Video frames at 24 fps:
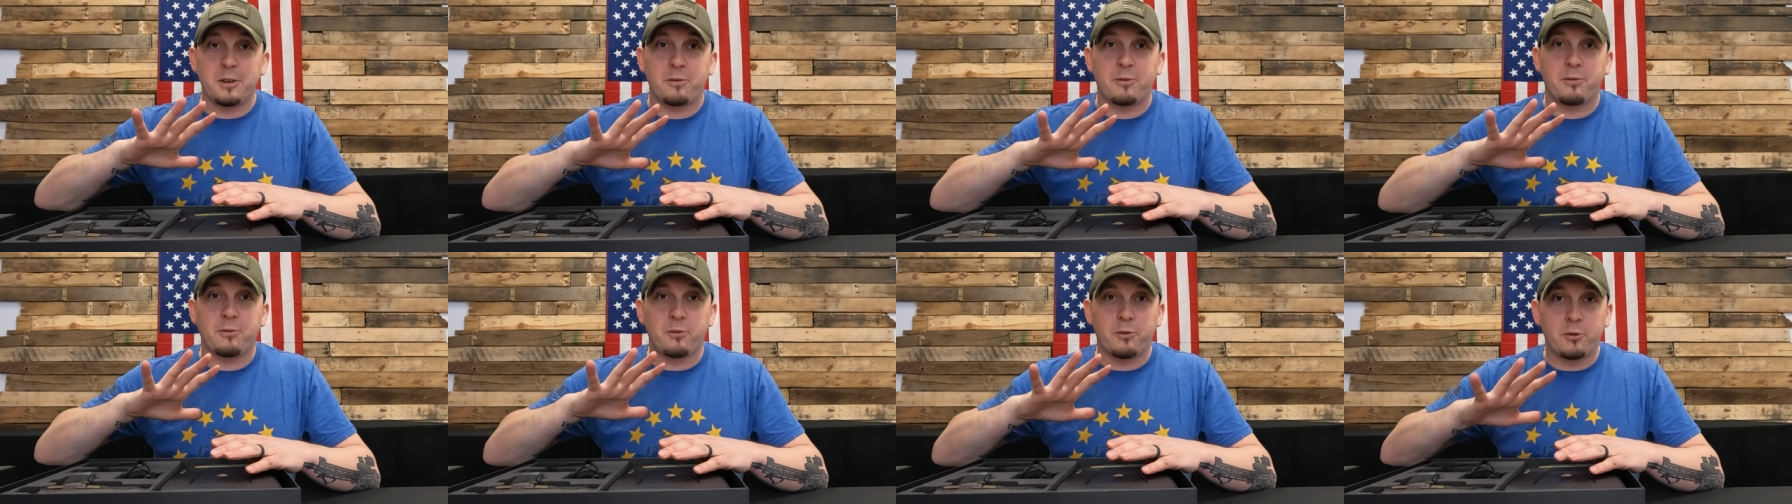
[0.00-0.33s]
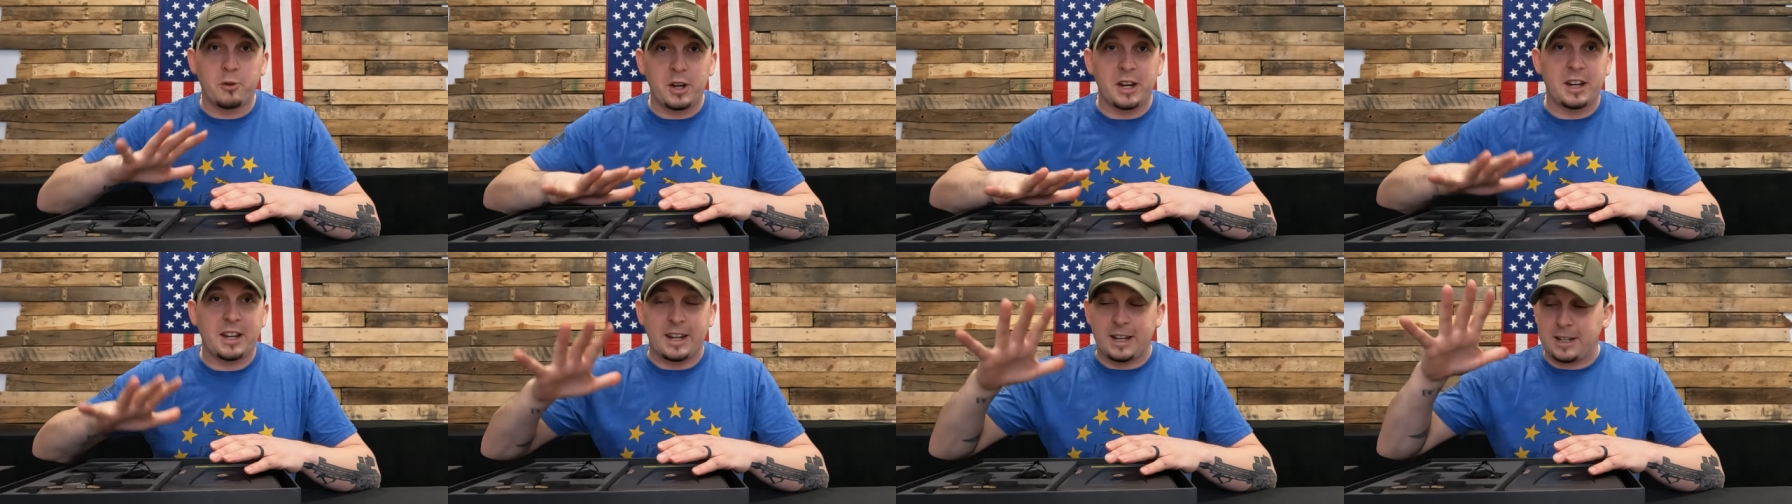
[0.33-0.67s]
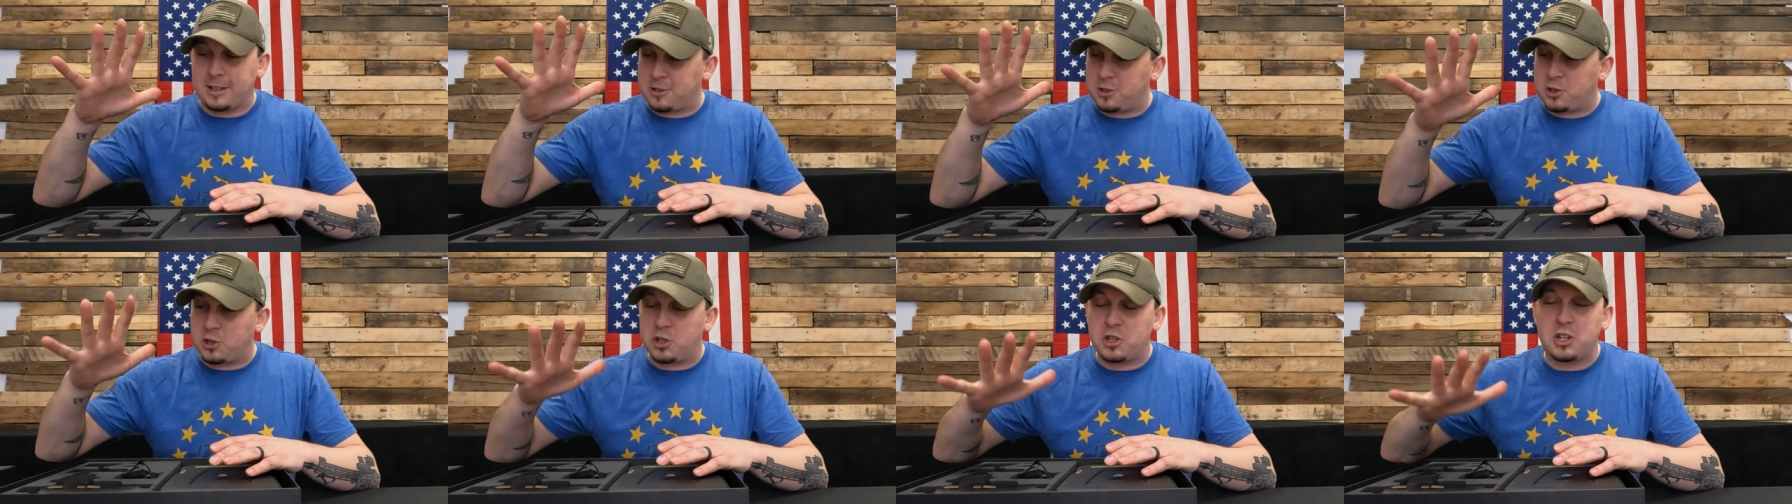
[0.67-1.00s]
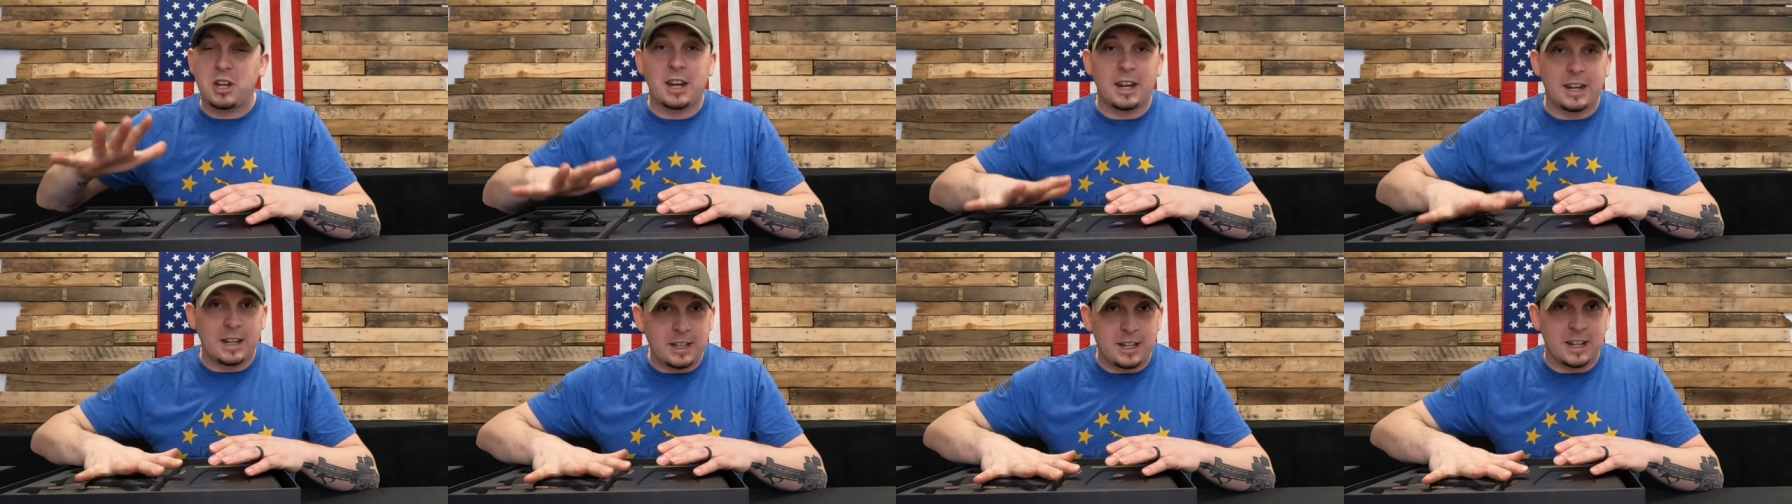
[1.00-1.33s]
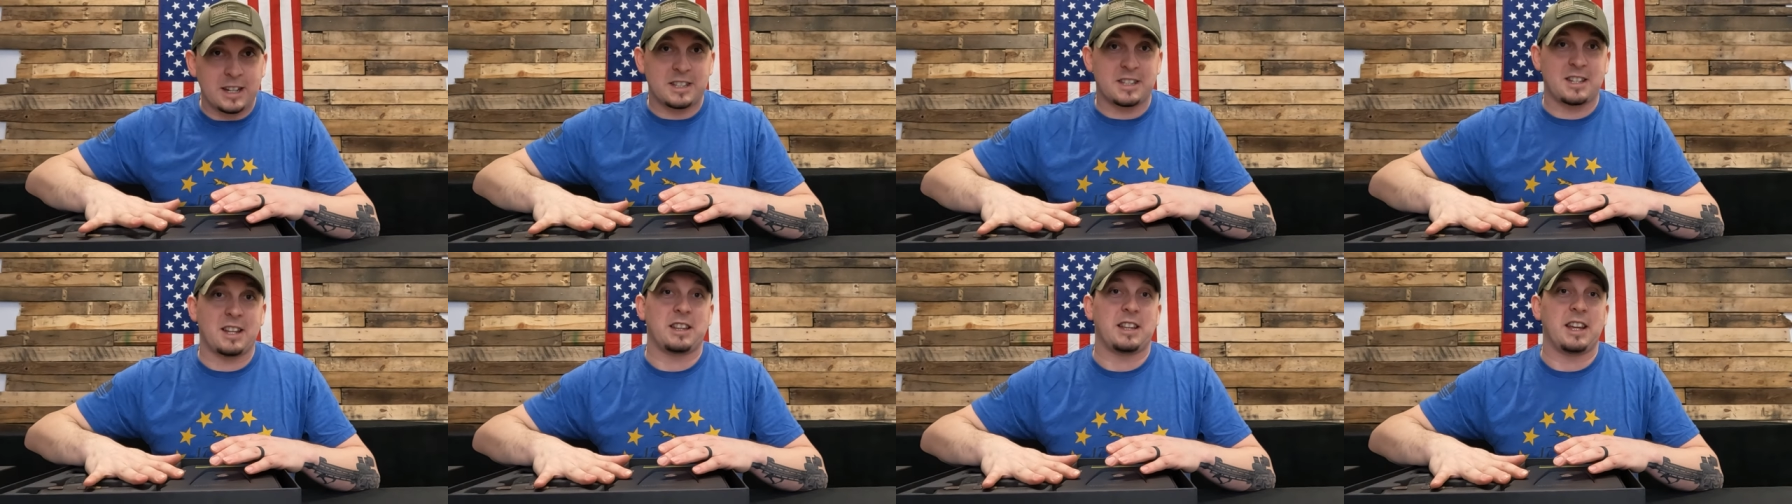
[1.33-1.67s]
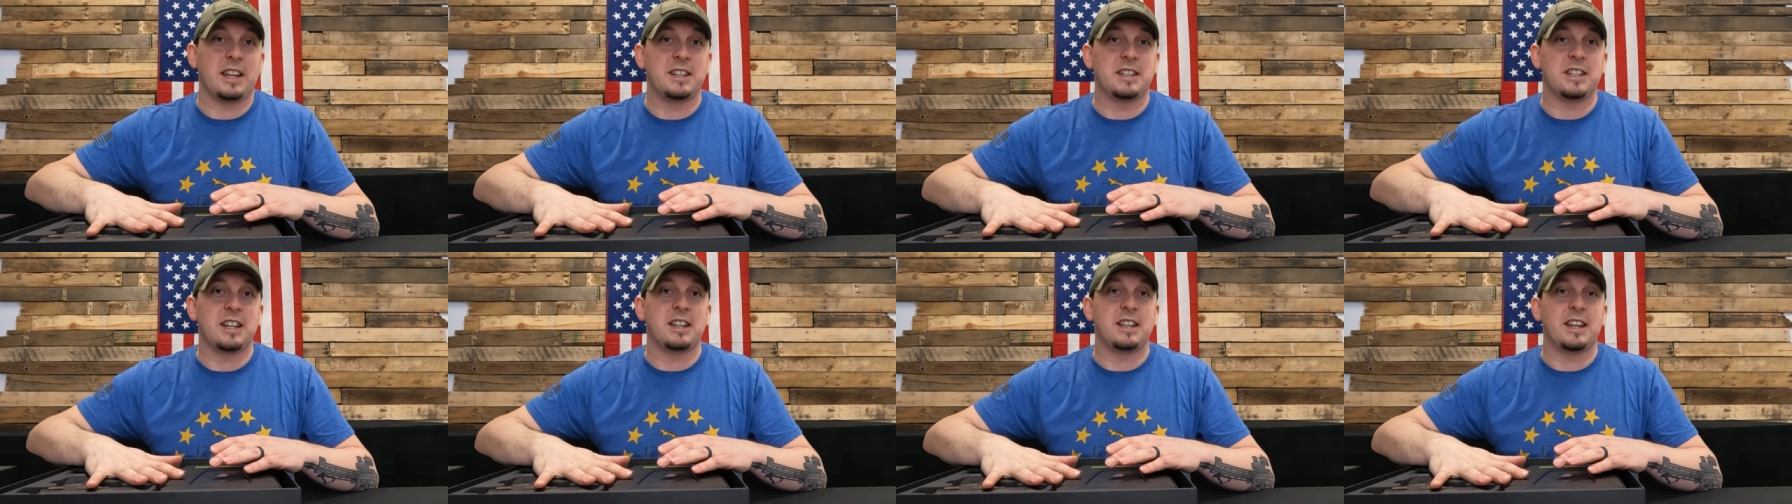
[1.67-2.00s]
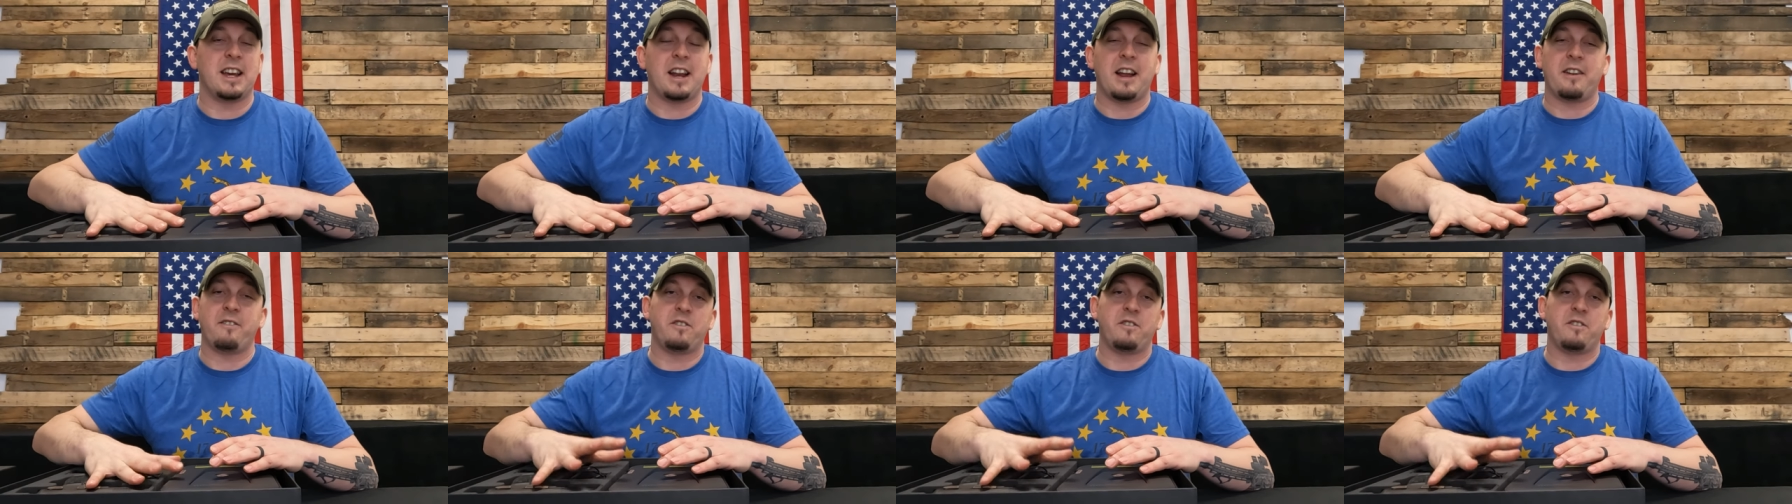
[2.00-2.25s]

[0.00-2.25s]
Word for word: freaking genius that they did that.